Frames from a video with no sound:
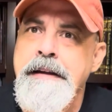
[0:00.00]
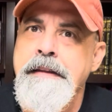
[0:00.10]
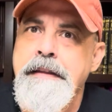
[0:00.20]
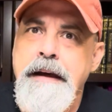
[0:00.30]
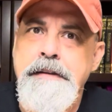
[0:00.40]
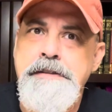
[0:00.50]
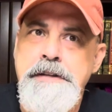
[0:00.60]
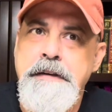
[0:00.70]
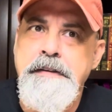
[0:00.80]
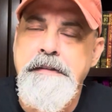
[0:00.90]
that's
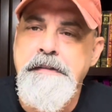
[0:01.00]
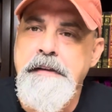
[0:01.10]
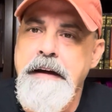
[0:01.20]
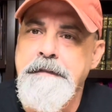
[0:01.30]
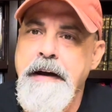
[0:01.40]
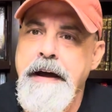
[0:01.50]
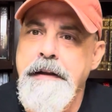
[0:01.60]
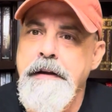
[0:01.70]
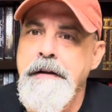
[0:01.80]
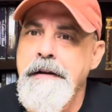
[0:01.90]
just sci-fi'd.
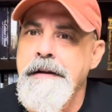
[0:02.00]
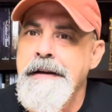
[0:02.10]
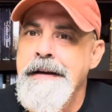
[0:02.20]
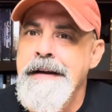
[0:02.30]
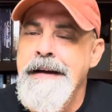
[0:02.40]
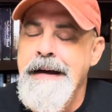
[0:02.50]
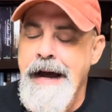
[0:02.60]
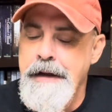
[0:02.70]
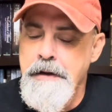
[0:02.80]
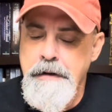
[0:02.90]

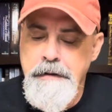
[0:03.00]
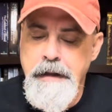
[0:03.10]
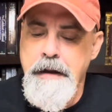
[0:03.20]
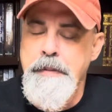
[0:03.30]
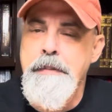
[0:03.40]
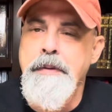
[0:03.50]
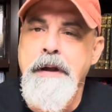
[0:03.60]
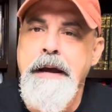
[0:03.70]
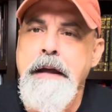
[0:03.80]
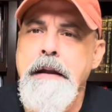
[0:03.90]
I know a lot of people
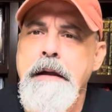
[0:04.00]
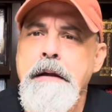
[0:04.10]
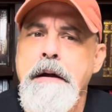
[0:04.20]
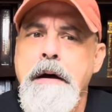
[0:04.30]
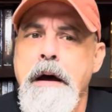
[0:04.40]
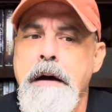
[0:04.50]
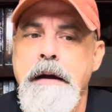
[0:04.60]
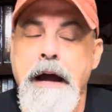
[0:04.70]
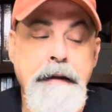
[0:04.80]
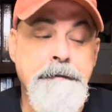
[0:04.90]
like it.
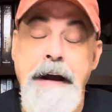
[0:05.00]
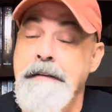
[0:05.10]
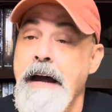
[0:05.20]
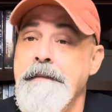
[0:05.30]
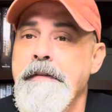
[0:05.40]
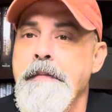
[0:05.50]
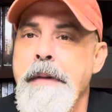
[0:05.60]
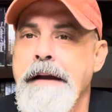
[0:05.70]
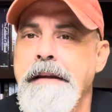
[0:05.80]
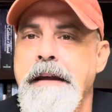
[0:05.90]
In fact, I've
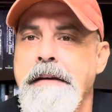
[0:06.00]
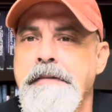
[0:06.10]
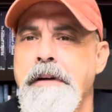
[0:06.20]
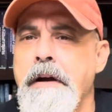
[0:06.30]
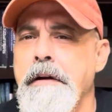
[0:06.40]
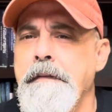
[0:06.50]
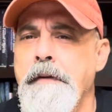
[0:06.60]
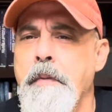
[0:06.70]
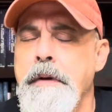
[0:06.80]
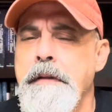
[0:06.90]
backed a Kickstarter for
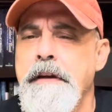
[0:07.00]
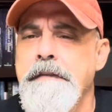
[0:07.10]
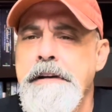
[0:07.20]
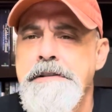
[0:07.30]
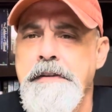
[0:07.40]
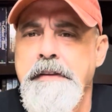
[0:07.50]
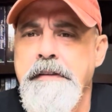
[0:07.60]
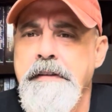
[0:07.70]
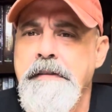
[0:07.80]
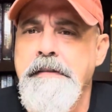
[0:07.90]
one of the adventures because
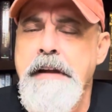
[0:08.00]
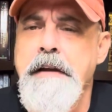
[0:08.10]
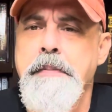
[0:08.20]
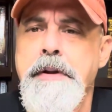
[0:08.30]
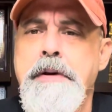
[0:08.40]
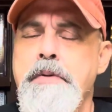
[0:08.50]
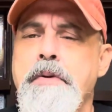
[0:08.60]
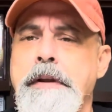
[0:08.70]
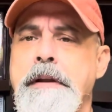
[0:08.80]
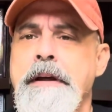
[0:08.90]
it sounded pretty cool,
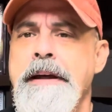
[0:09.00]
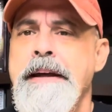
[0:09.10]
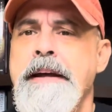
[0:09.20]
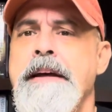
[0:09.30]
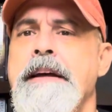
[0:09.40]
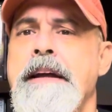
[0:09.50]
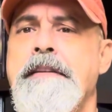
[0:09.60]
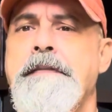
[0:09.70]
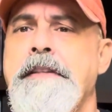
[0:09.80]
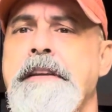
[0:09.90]
and it's
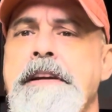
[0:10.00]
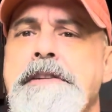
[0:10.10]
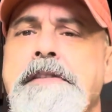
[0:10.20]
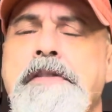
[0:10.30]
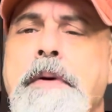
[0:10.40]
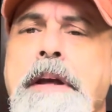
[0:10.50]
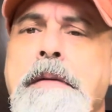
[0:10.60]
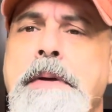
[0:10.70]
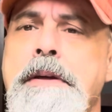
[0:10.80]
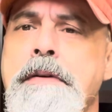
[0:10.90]
5th edition, so it can
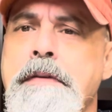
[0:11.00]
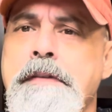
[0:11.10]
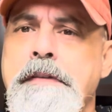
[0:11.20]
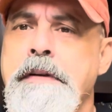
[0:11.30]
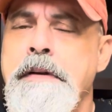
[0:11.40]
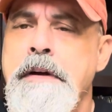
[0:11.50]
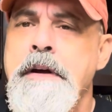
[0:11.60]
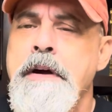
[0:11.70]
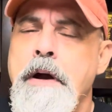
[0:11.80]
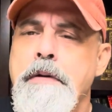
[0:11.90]
be used
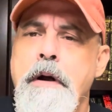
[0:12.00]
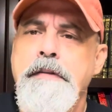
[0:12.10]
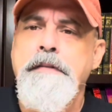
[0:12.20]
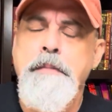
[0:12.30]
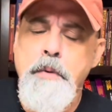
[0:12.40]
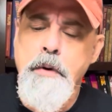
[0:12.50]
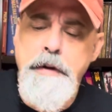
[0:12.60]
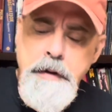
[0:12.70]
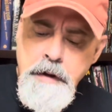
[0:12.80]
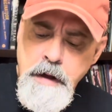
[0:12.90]
across the board.
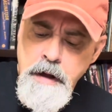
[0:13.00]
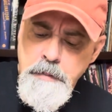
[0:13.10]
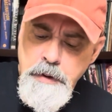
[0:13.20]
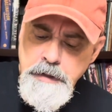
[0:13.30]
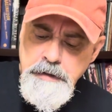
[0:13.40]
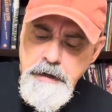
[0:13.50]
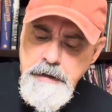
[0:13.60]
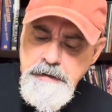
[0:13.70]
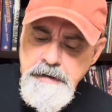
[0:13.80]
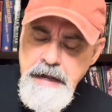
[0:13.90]
But
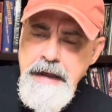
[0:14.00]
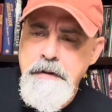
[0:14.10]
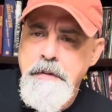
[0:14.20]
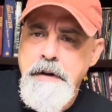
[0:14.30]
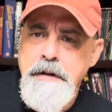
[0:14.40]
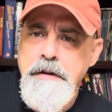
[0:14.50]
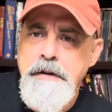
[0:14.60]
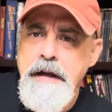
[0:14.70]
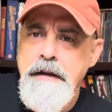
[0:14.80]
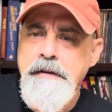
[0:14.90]
today we're going to
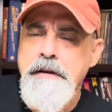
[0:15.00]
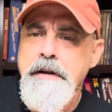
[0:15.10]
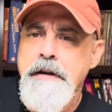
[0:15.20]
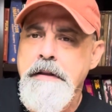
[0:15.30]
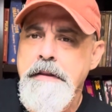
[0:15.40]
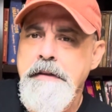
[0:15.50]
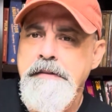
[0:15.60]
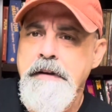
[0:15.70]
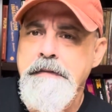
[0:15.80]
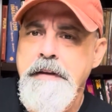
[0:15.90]
look at the
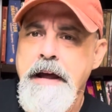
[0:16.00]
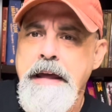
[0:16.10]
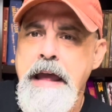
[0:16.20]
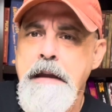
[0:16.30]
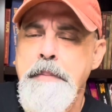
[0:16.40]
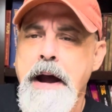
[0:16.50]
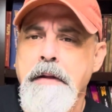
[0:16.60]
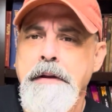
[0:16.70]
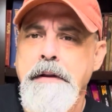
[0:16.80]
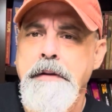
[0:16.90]
stuff that I can
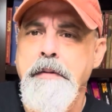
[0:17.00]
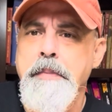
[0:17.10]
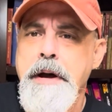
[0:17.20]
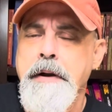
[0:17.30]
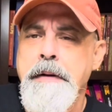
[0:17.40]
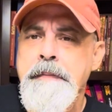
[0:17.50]
palette a little better.